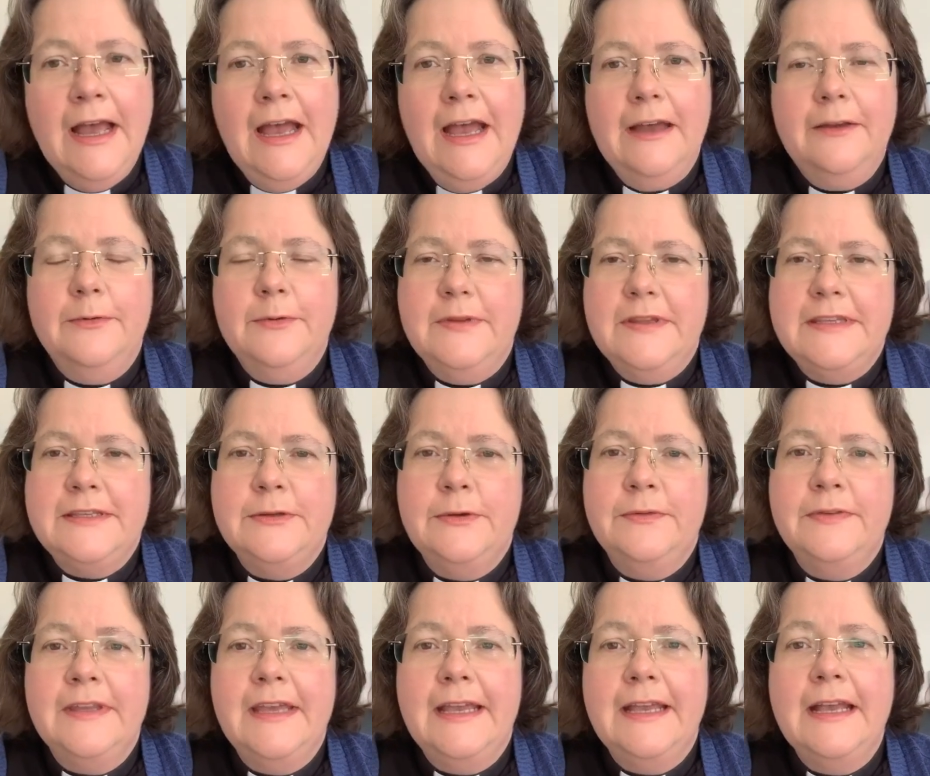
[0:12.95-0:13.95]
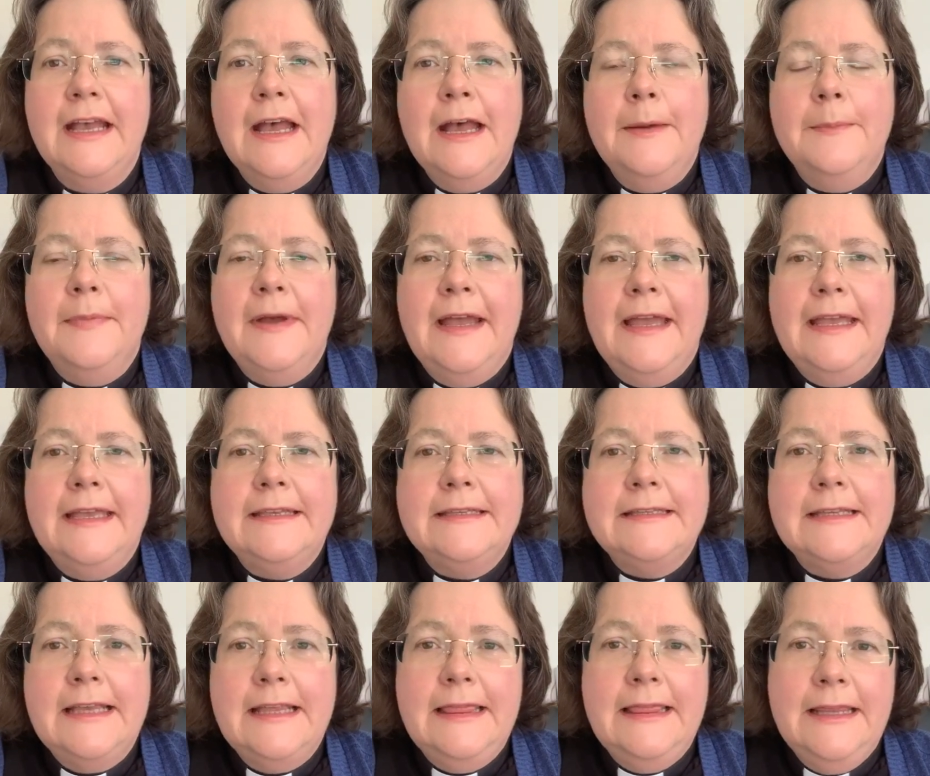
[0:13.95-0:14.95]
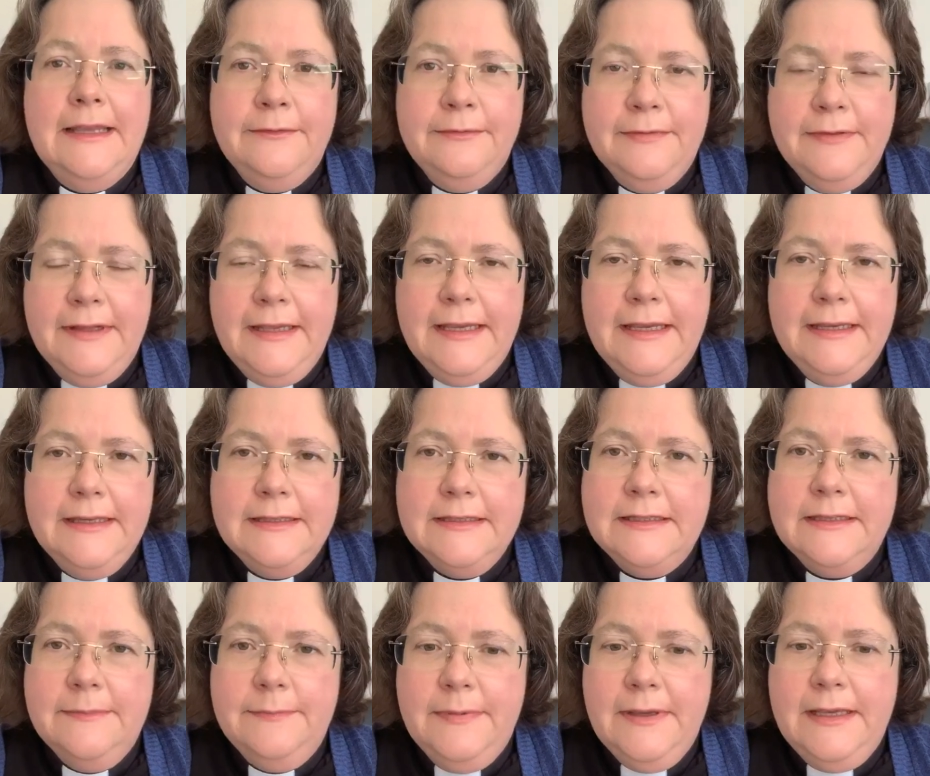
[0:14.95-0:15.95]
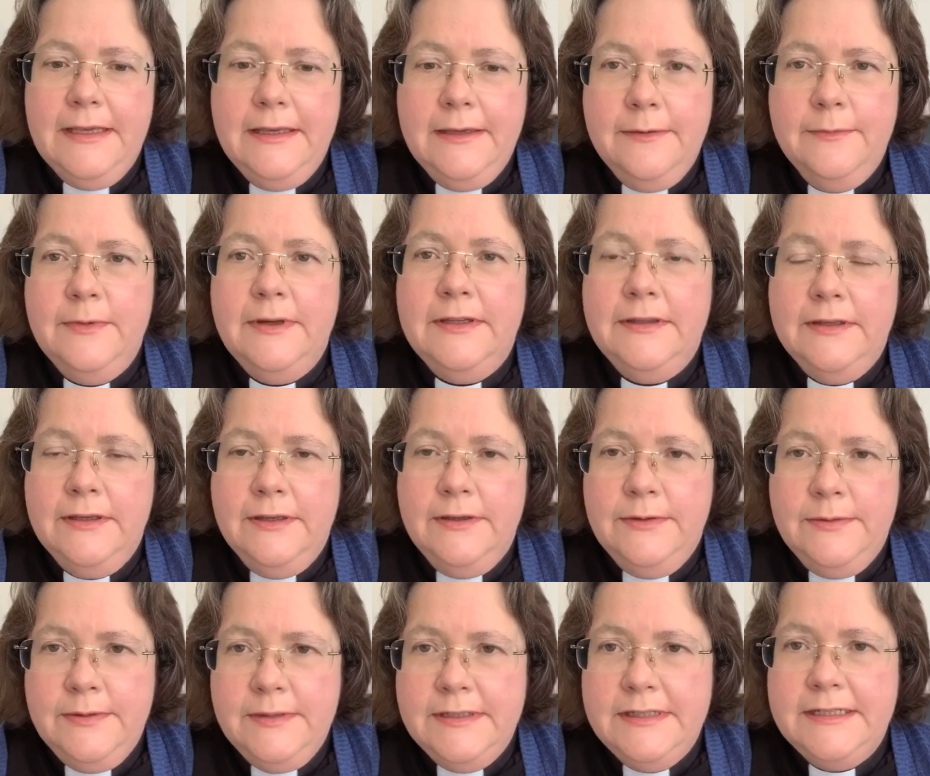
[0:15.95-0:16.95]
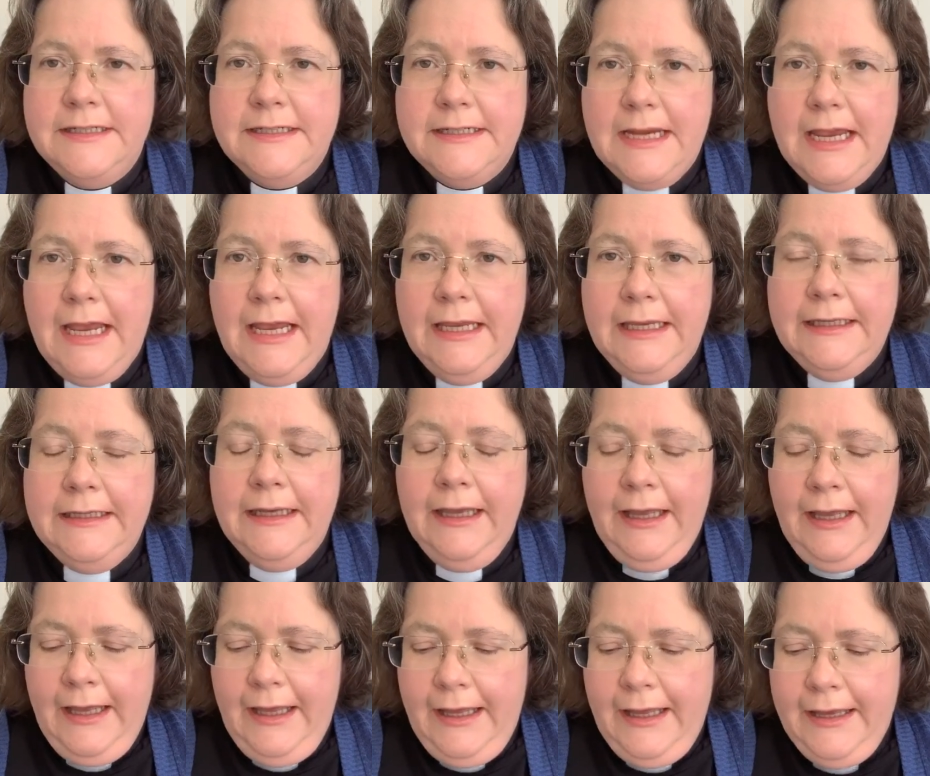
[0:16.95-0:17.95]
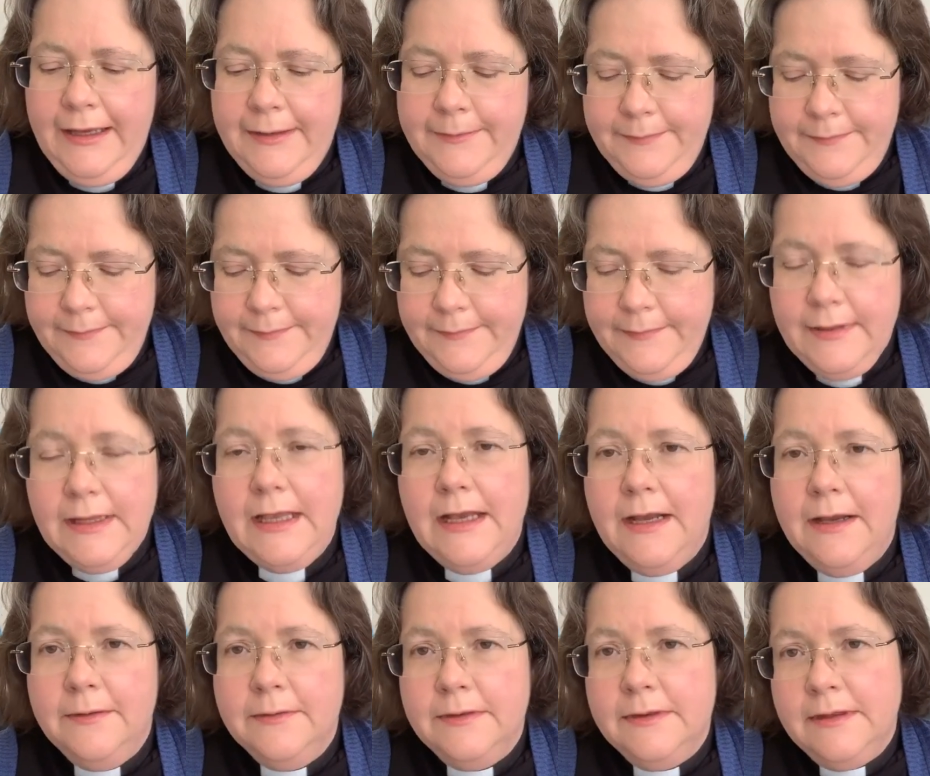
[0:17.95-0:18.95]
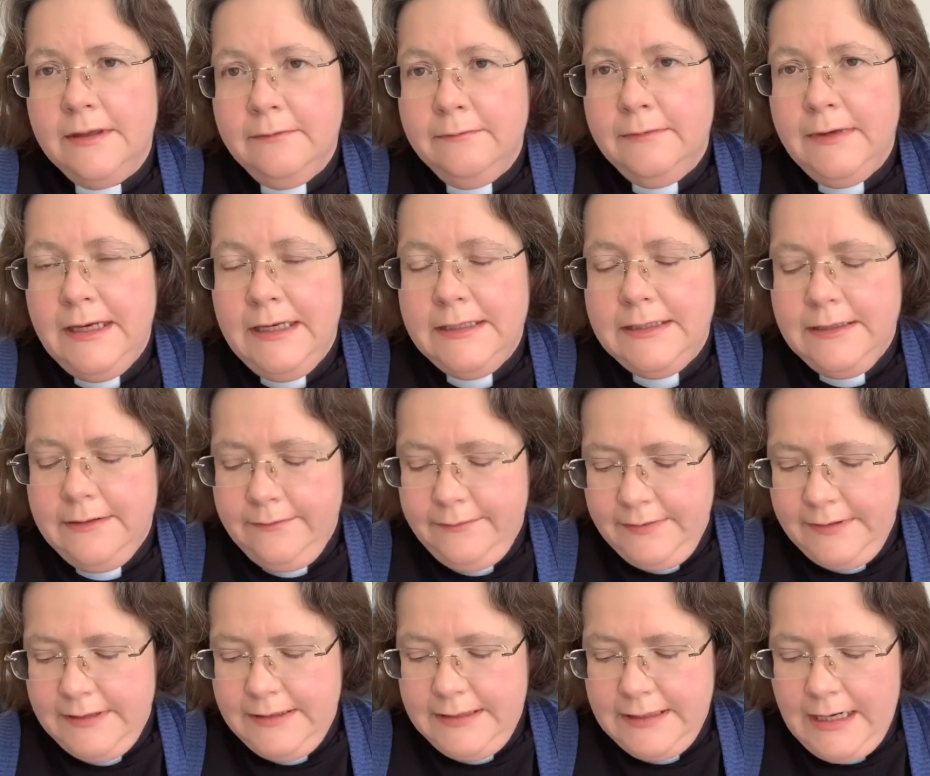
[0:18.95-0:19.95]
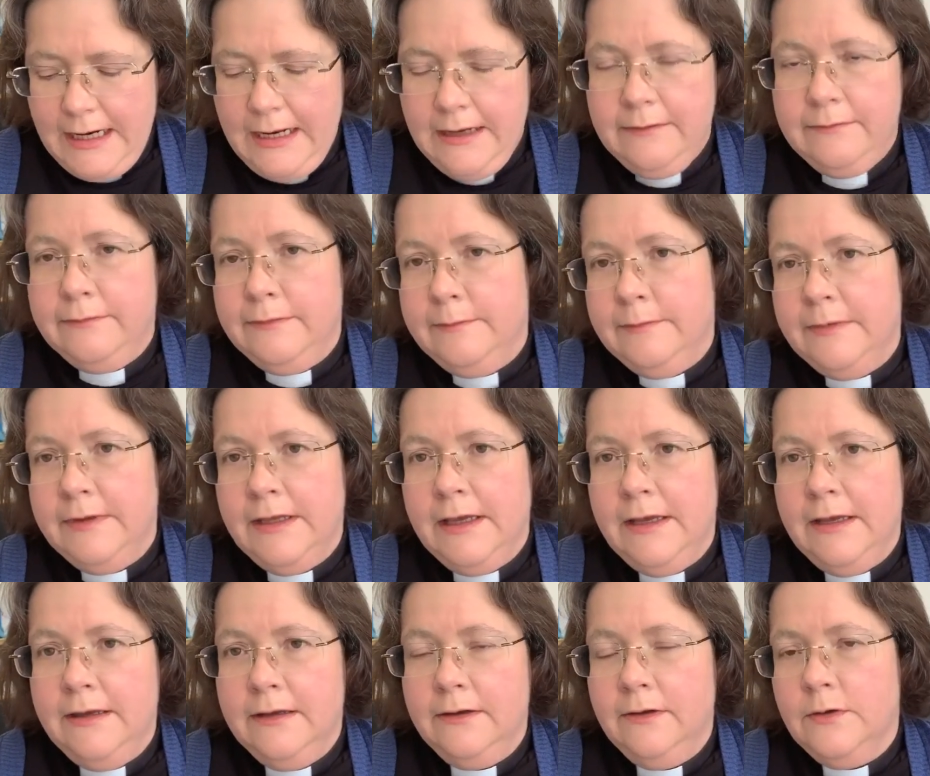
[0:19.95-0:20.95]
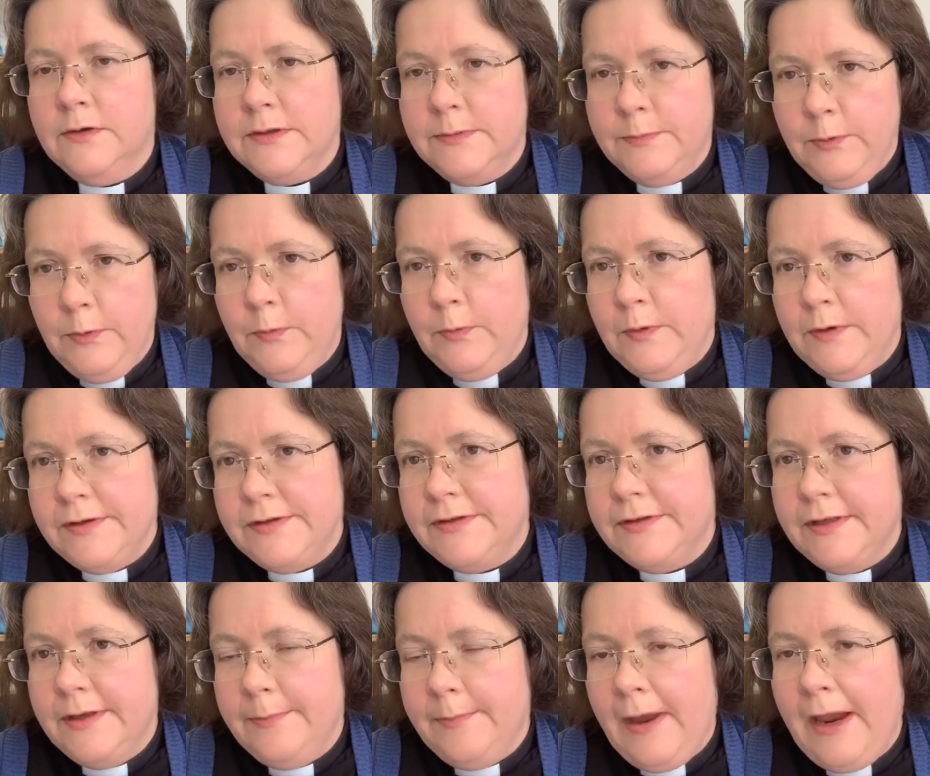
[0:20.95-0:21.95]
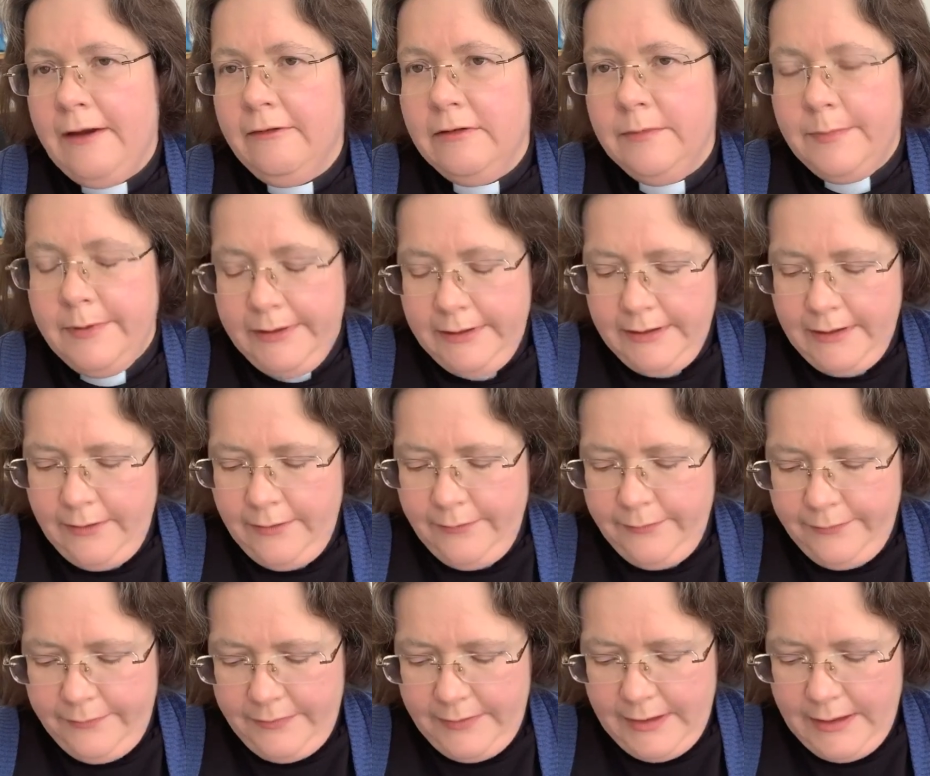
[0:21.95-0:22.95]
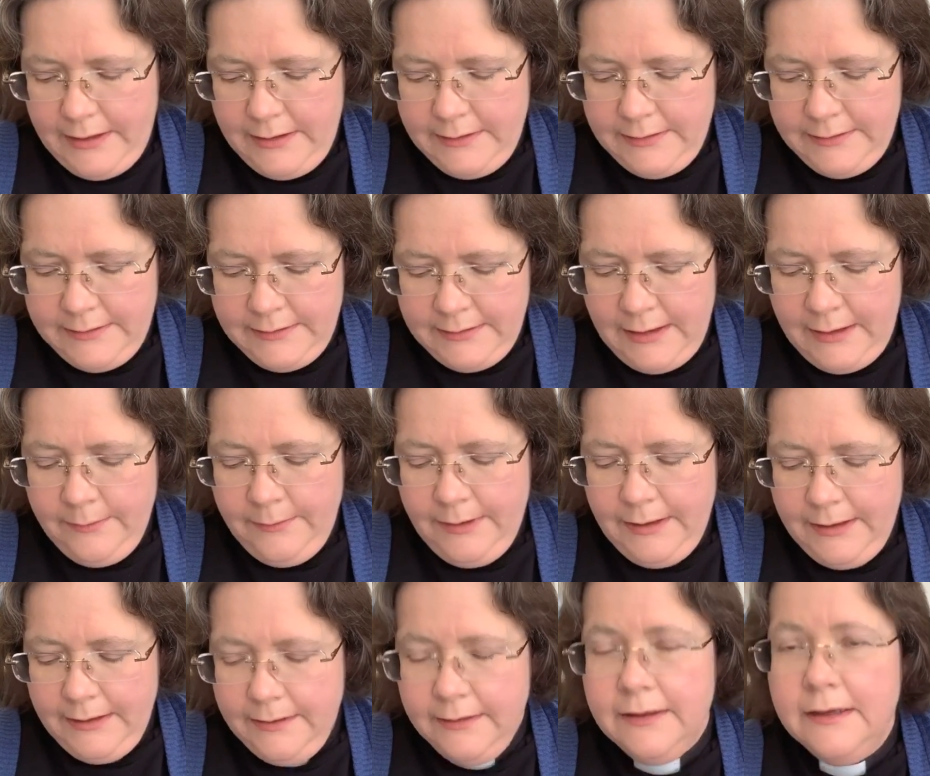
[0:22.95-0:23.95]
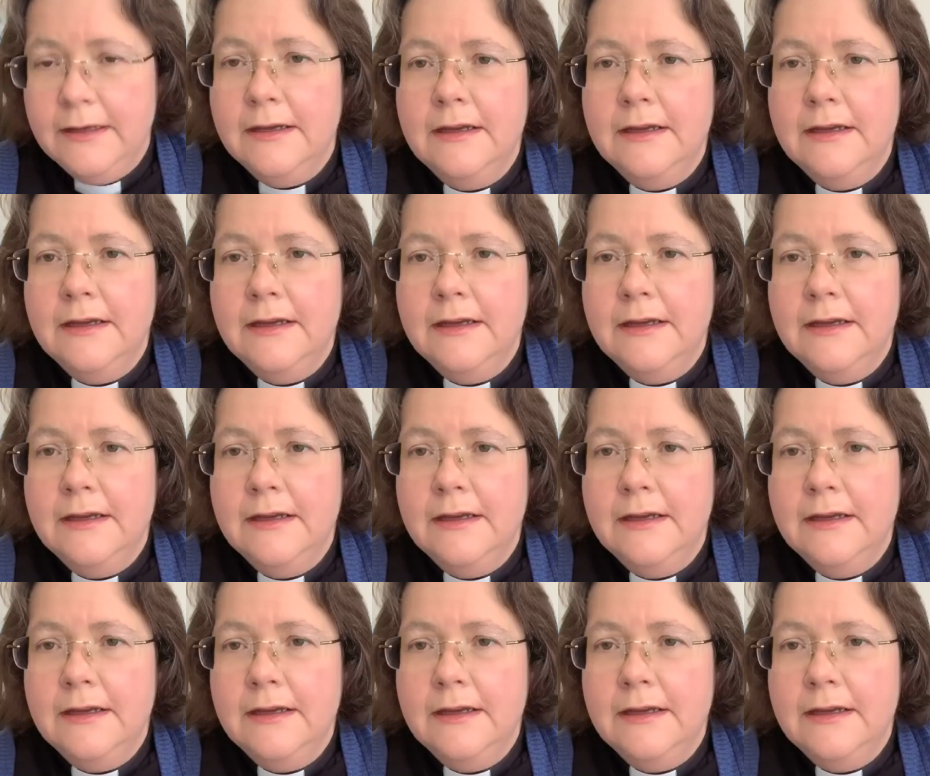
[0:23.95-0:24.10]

all this sort of thing. But it's lovely to be with you today. The reading for today from the Gospel was the parable of the sower.